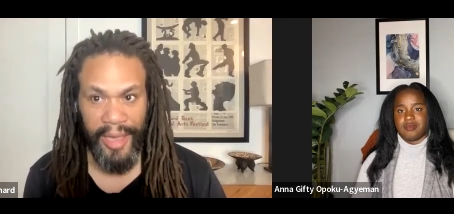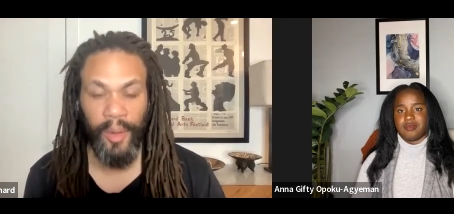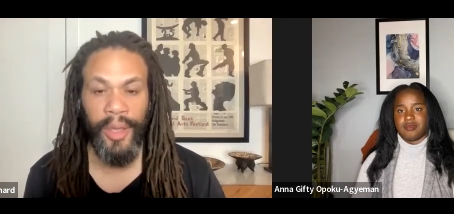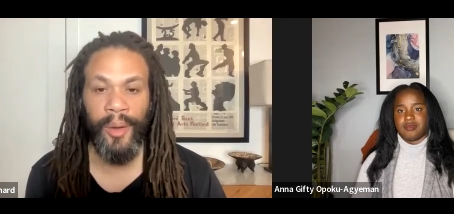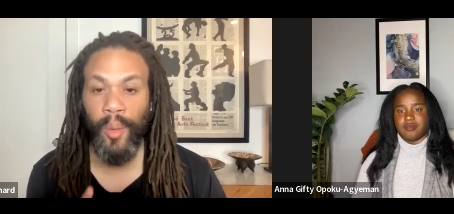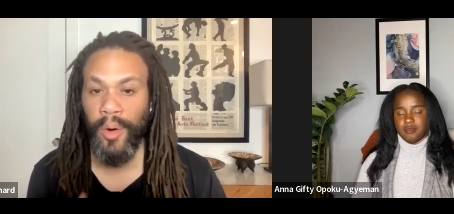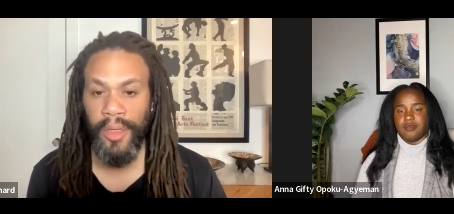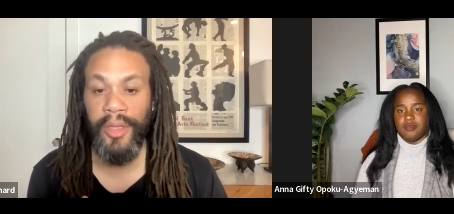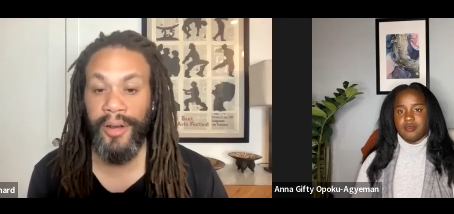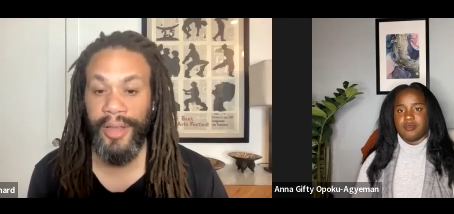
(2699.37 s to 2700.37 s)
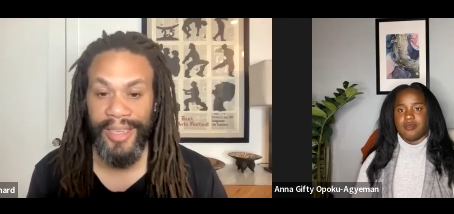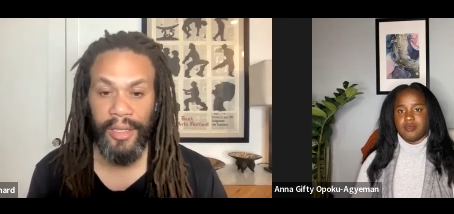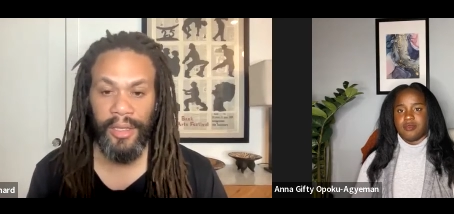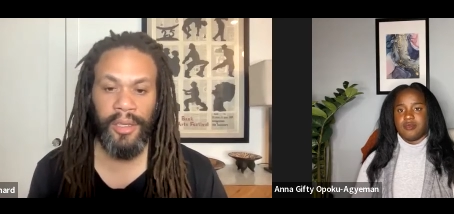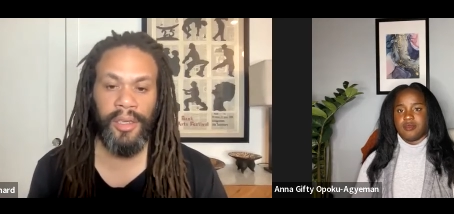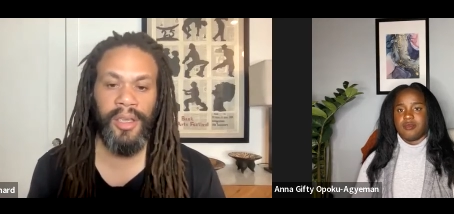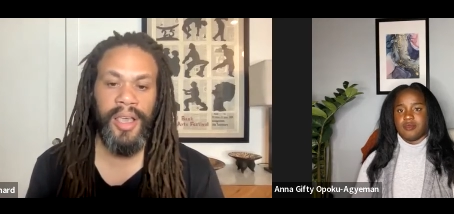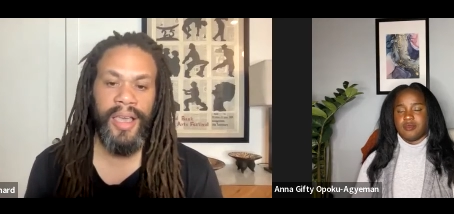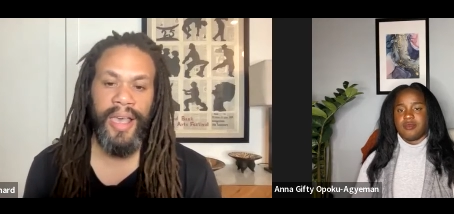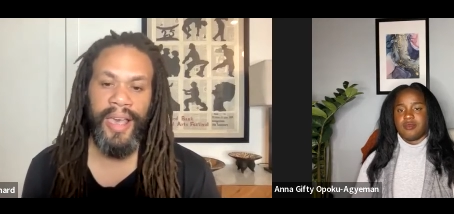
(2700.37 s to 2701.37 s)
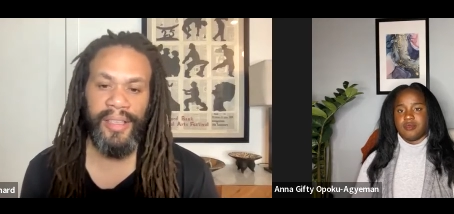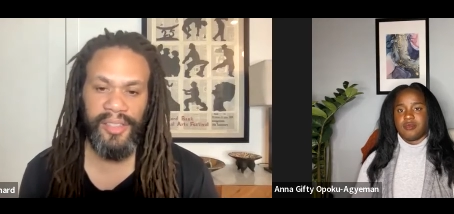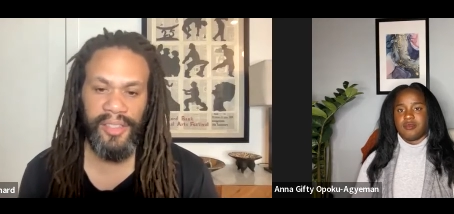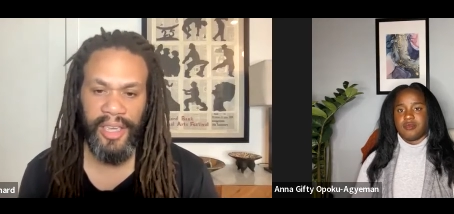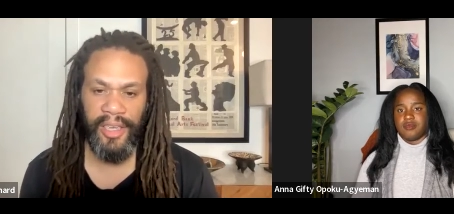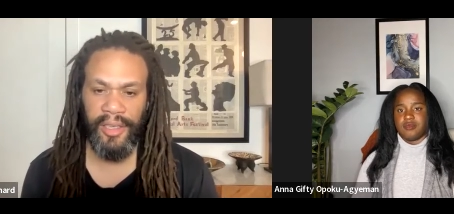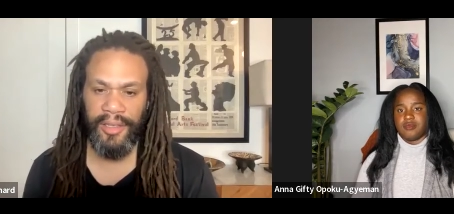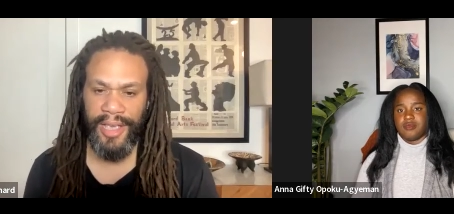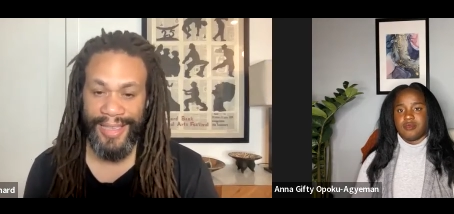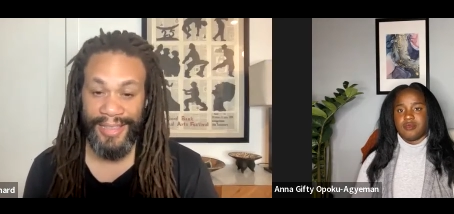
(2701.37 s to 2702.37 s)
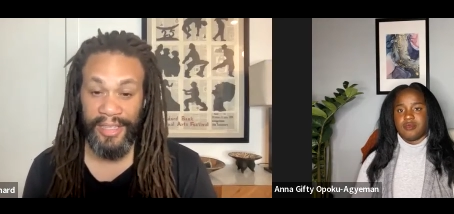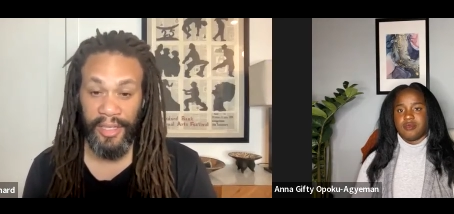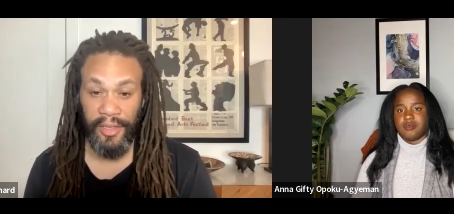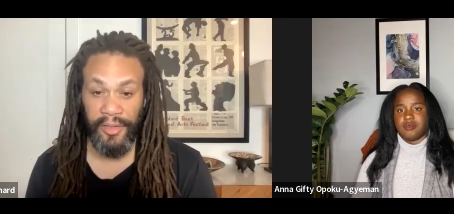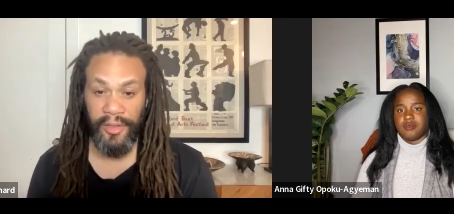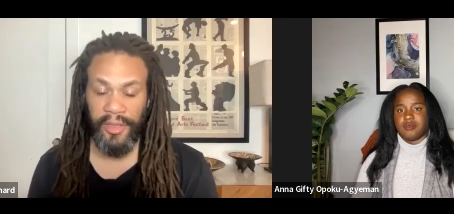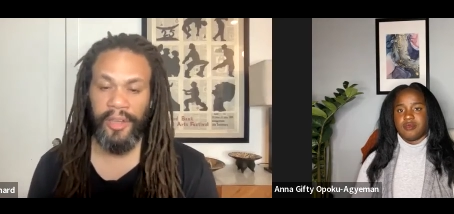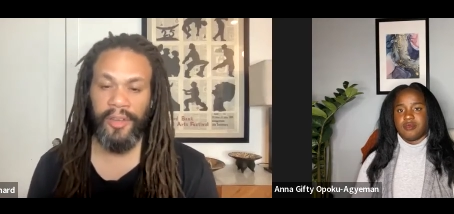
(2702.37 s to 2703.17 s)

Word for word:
Speaker 1: And, and were there any essays, ideas,